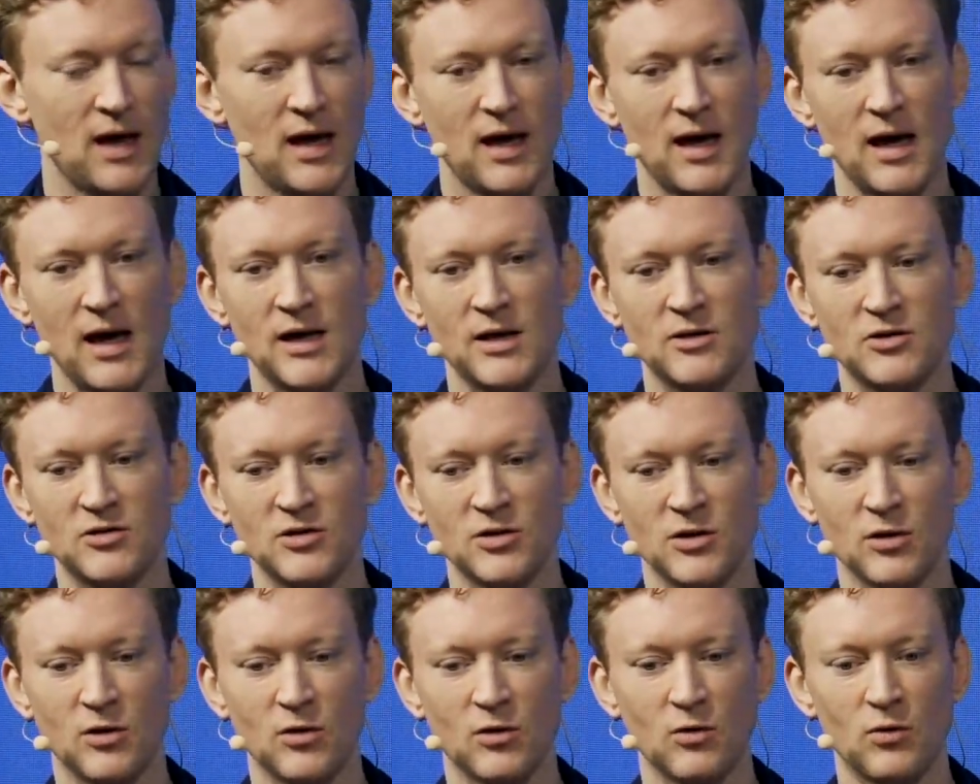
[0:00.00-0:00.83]
And
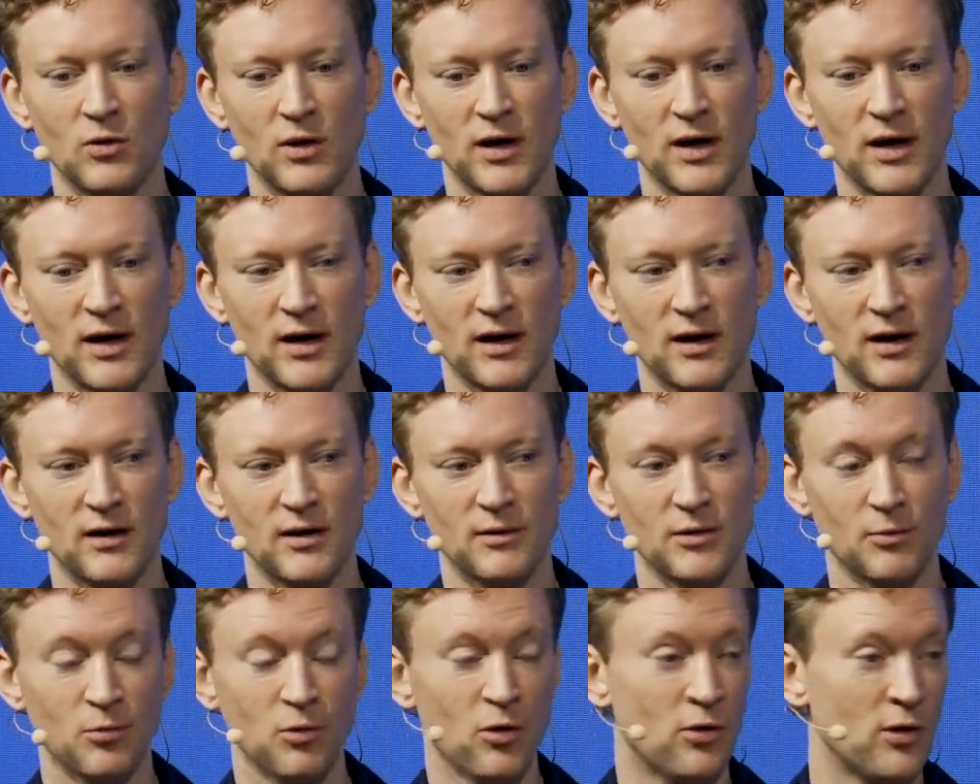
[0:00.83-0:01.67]
so
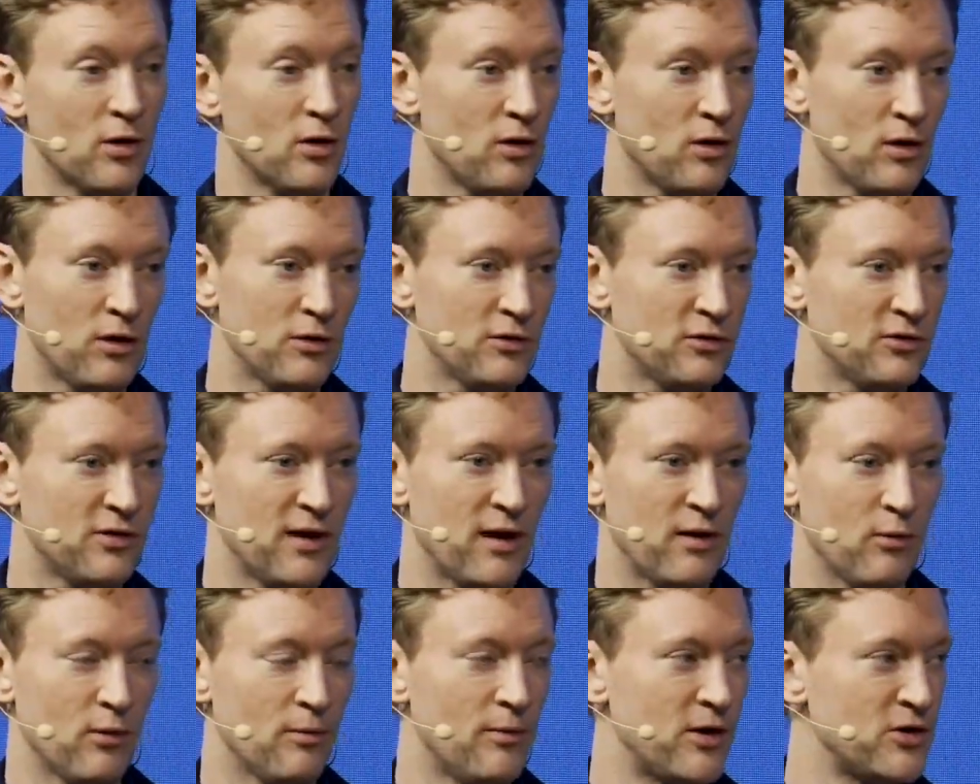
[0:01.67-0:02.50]
the protocols
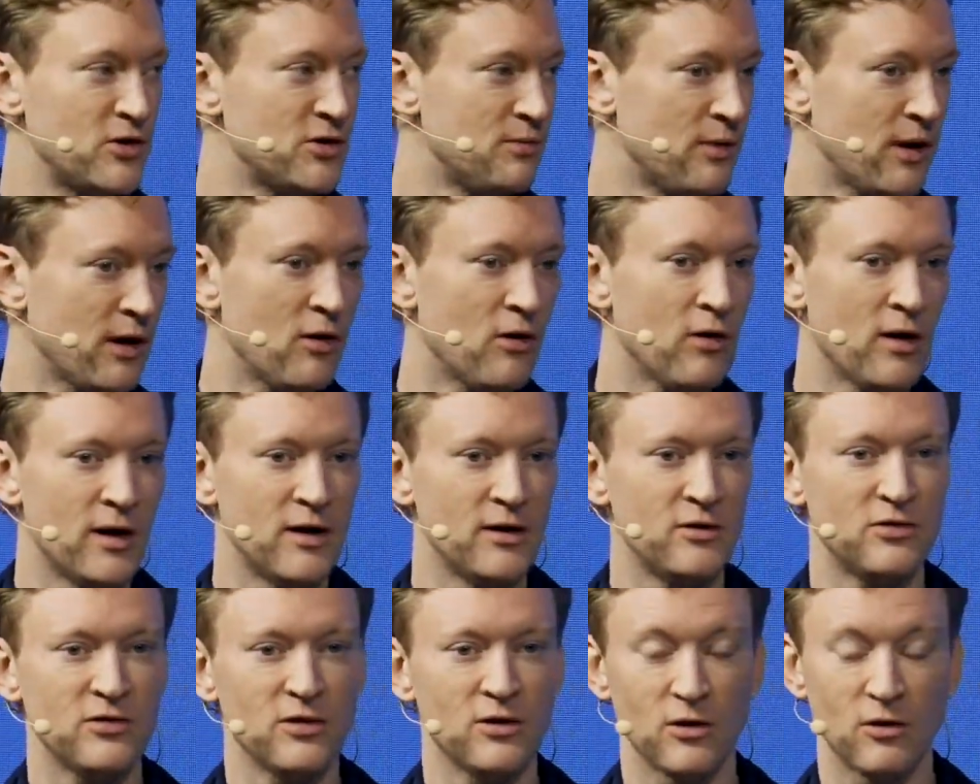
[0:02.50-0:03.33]
that were mentioned by
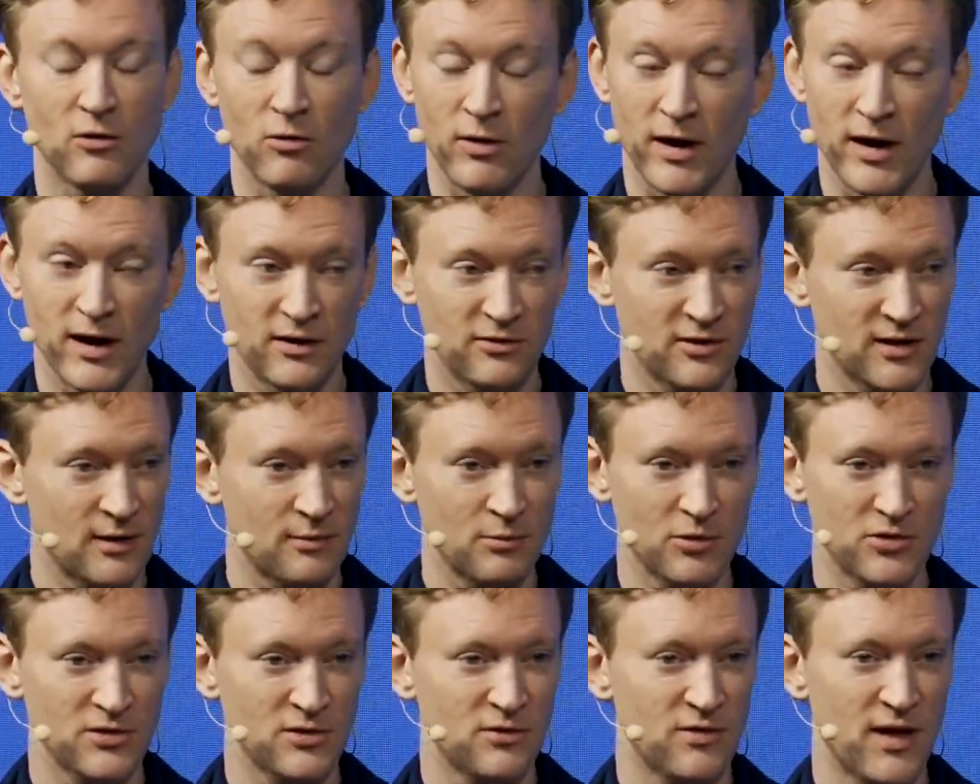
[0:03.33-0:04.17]
Chris are great
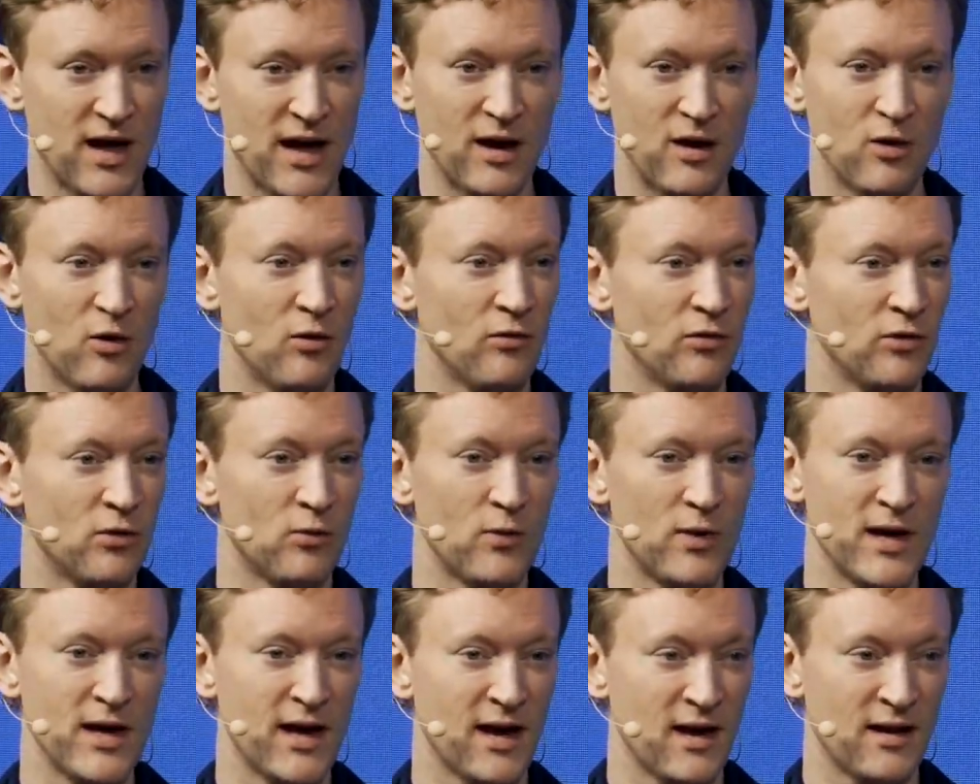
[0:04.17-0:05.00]
examples of that. Over the
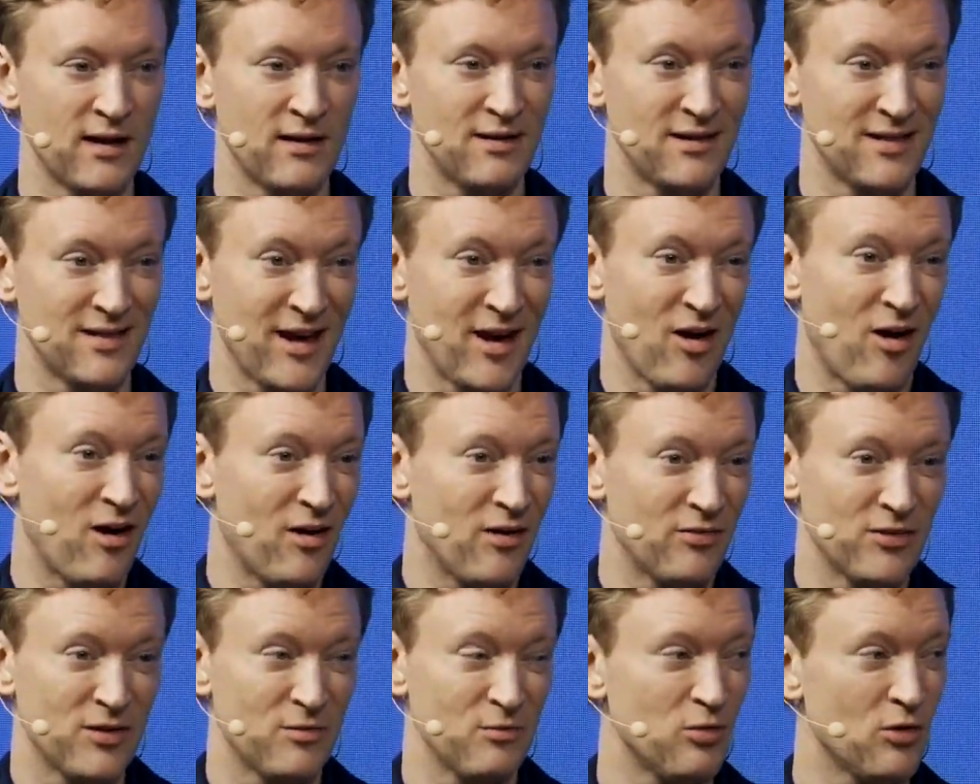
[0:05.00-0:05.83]
weekend, they
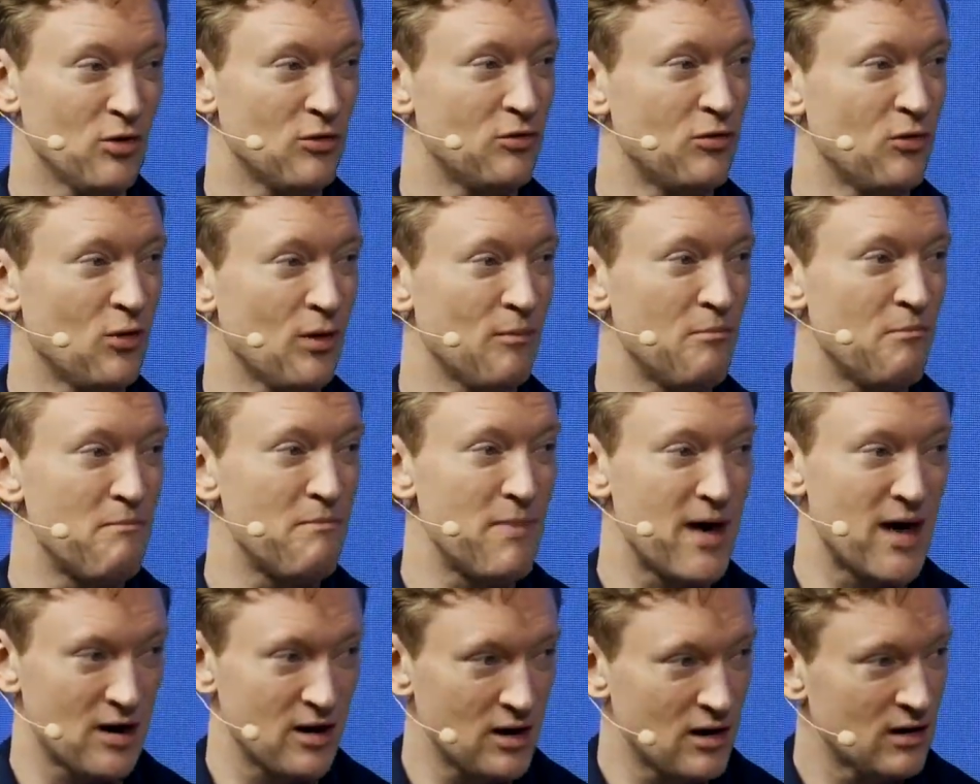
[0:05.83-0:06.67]
often perform
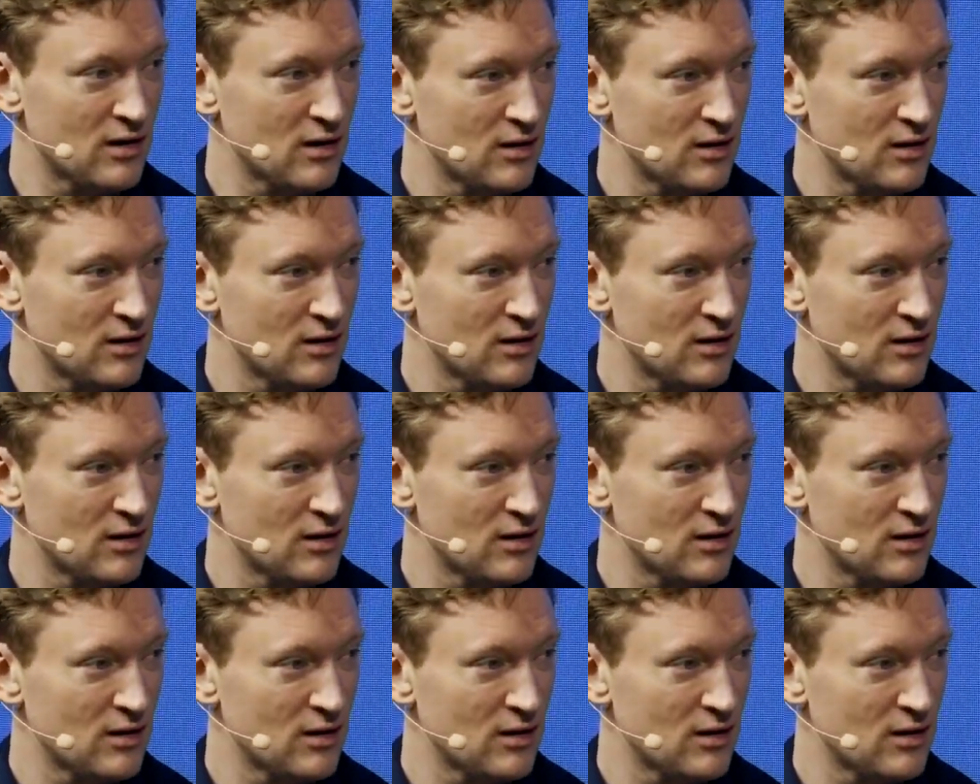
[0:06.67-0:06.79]
better